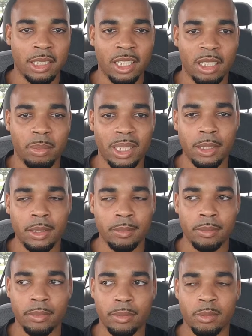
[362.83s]
it took
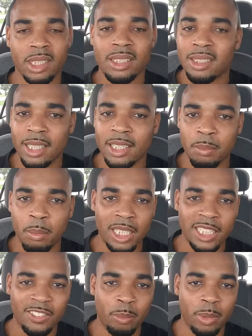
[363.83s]
me 6
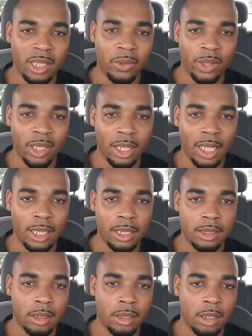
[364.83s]
months for me to
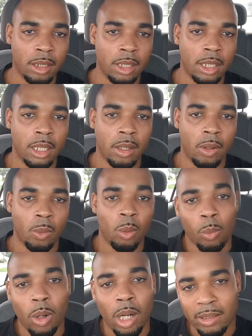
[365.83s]
realize
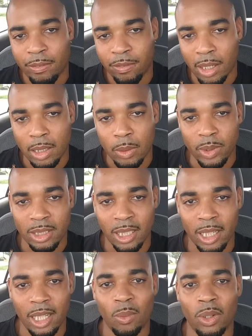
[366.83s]
what Waka Flocka was
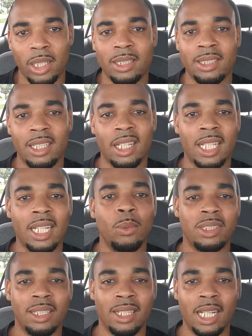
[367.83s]
saying when he said he
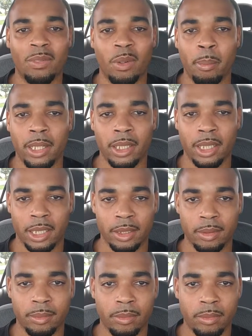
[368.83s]
was a Native
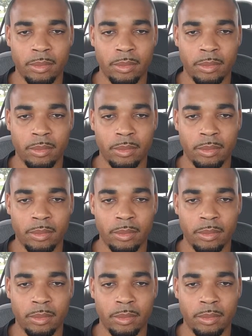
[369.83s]
American.